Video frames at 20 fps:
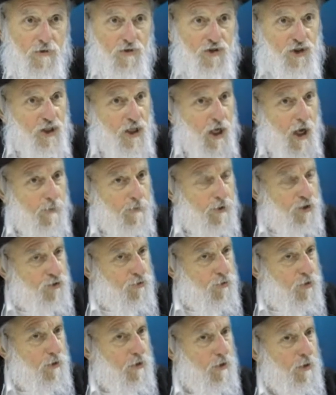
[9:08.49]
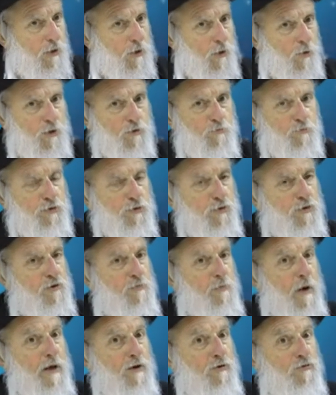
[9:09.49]
Geometry was
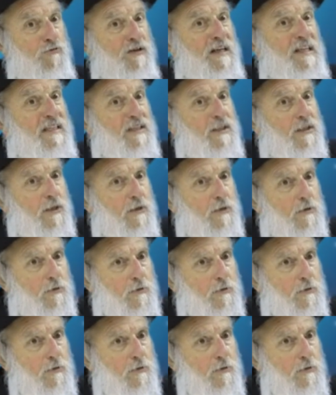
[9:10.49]
produced by Greece.